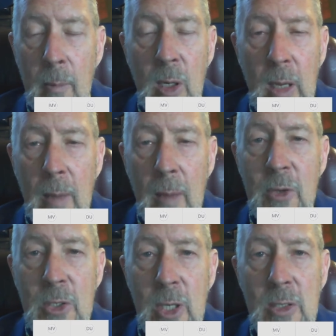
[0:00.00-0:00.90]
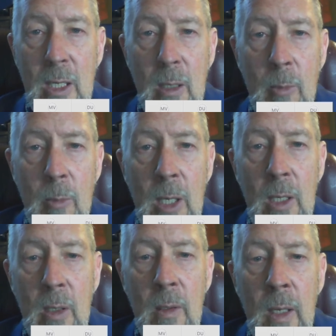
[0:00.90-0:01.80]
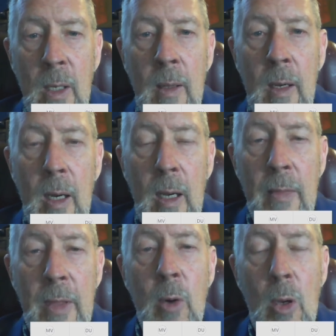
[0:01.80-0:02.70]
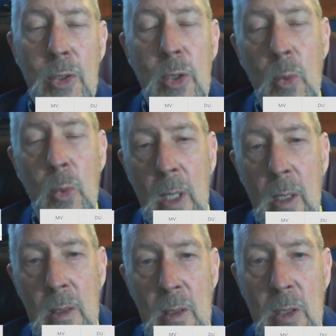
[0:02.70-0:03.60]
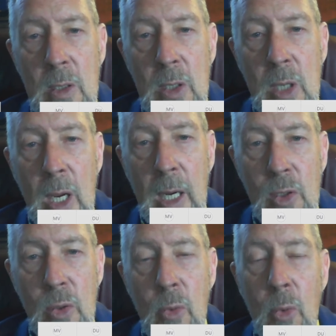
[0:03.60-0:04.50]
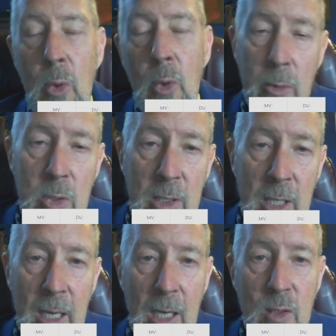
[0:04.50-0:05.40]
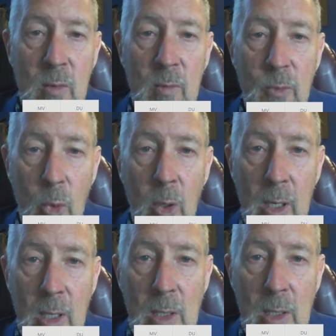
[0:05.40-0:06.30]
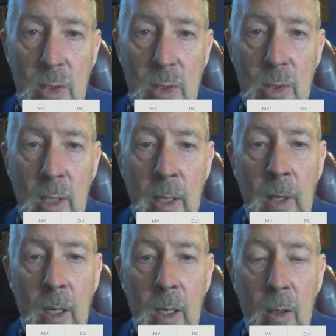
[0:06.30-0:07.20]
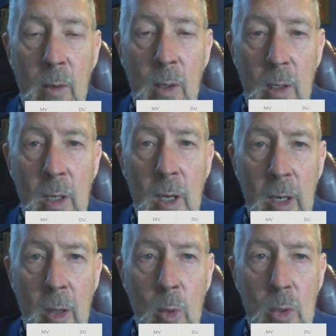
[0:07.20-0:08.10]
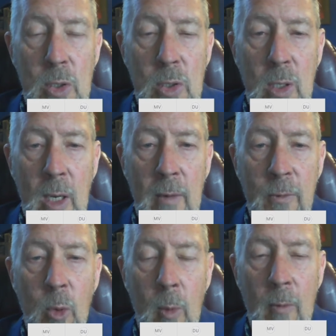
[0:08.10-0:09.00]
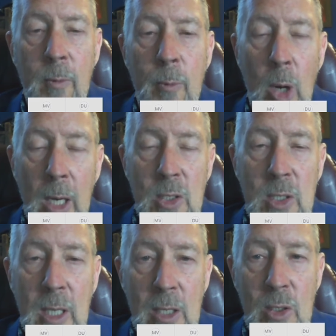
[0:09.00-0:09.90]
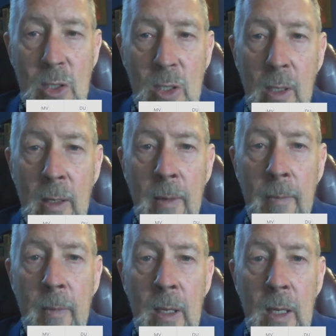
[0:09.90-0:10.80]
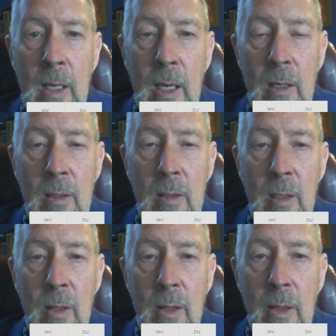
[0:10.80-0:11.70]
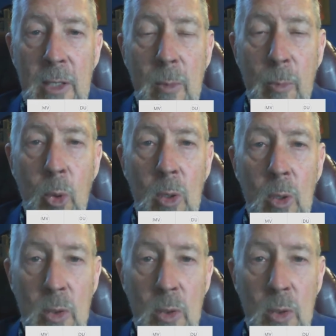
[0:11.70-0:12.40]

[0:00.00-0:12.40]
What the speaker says: going to emphasize that in a minute here. And then also we can take action, or others can take action for us. In other words, it's a kind of form of proxy agency, and that's important